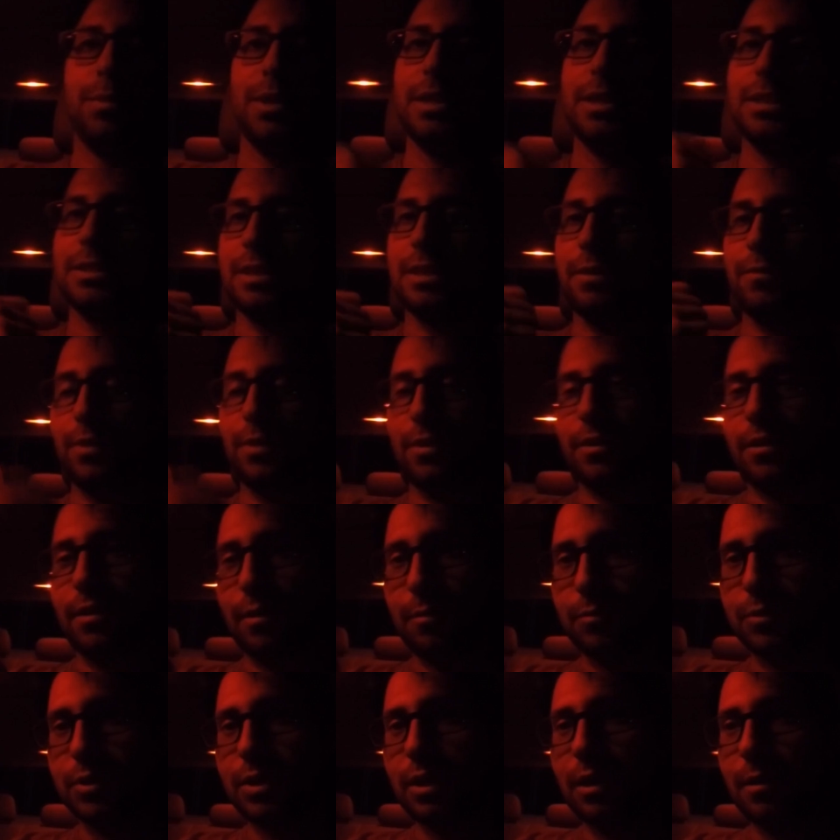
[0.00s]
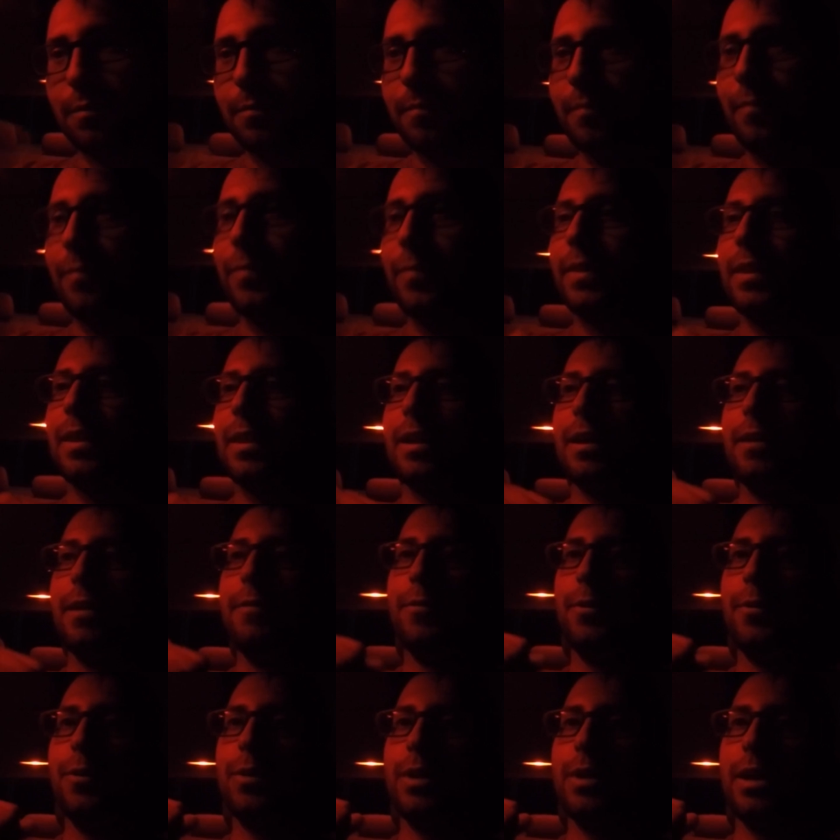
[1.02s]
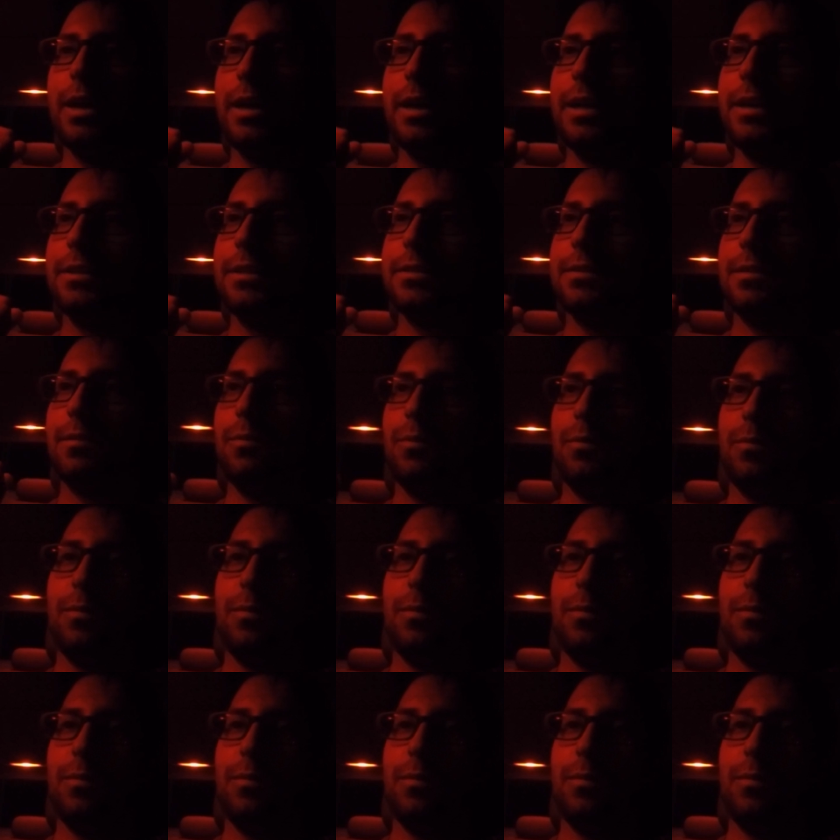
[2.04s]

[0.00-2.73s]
please give it a thumbs up. If you guys